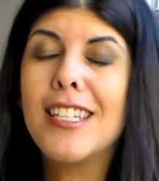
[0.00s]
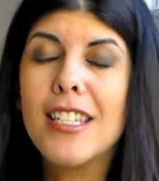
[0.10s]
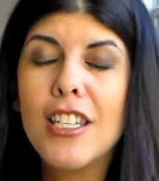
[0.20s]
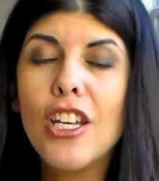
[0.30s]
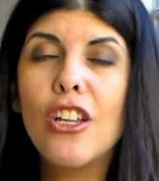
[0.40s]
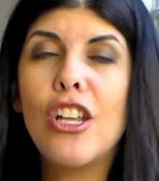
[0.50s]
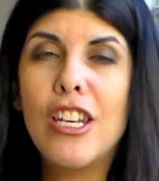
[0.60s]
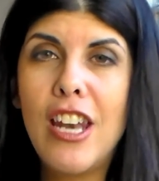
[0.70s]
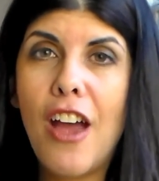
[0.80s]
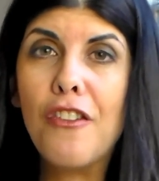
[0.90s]
I
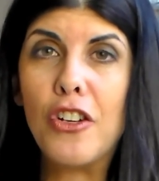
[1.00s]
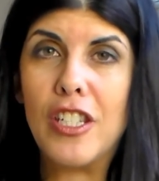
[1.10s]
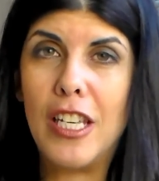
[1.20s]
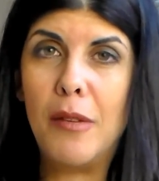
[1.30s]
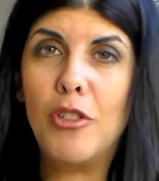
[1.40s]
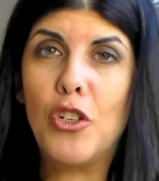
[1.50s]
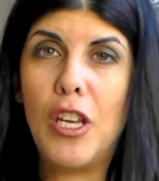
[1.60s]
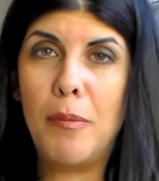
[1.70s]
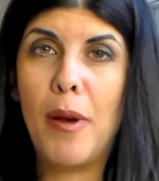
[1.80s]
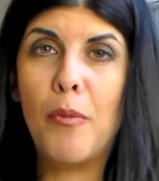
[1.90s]
still never seem to
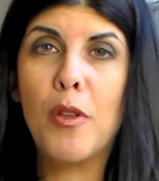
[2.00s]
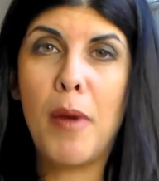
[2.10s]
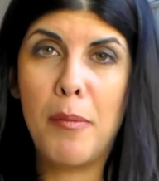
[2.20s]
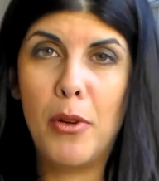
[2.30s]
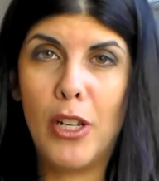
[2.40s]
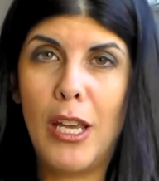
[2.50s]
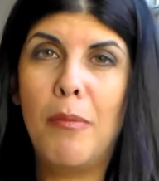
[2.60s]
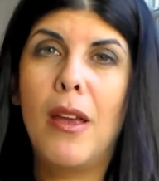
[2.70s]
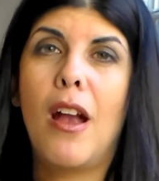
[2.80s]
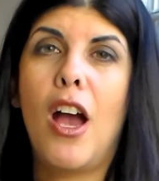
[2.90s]
keep up with my
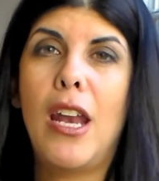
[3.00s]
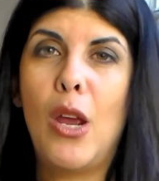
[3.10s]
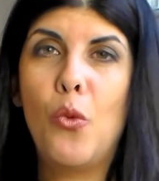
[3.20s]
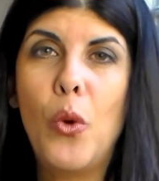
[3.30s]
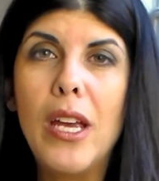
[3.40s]
bookkeeping on a